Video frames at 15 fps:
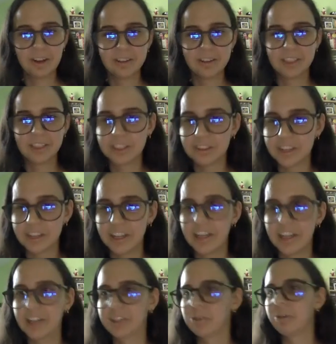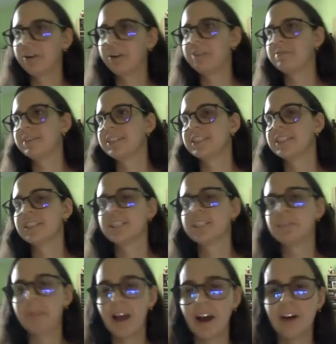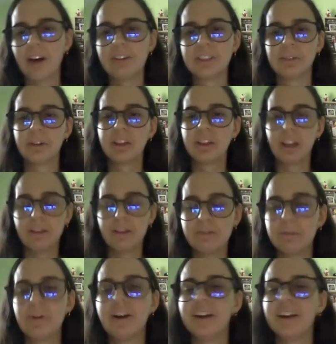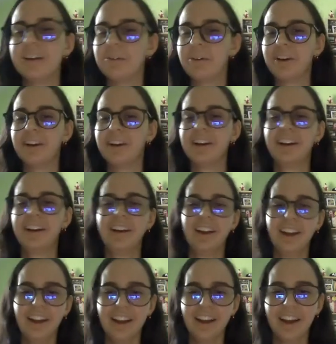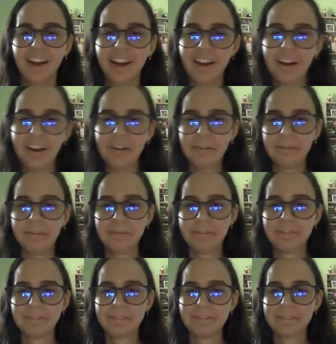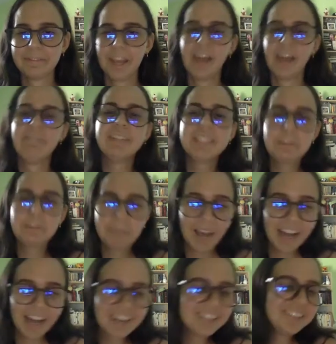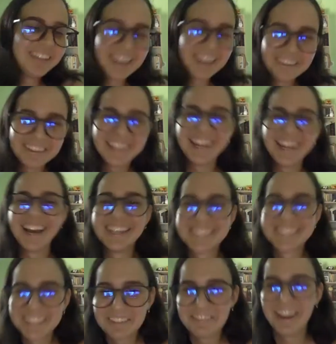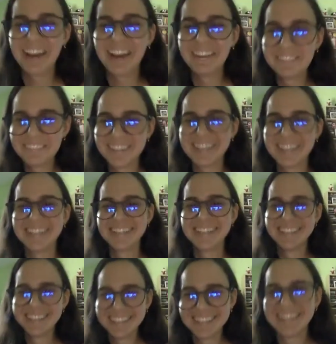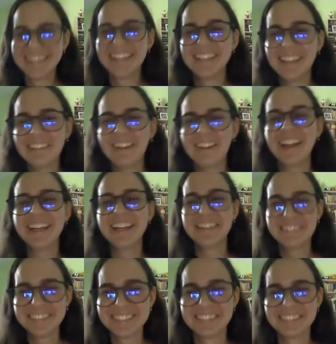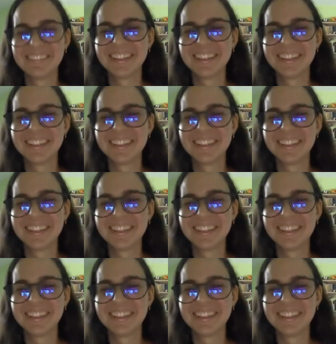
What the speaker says: the student, or if it's a spouse or a loved one, or if it's a pet, you can't really ask a pet, but they might give you some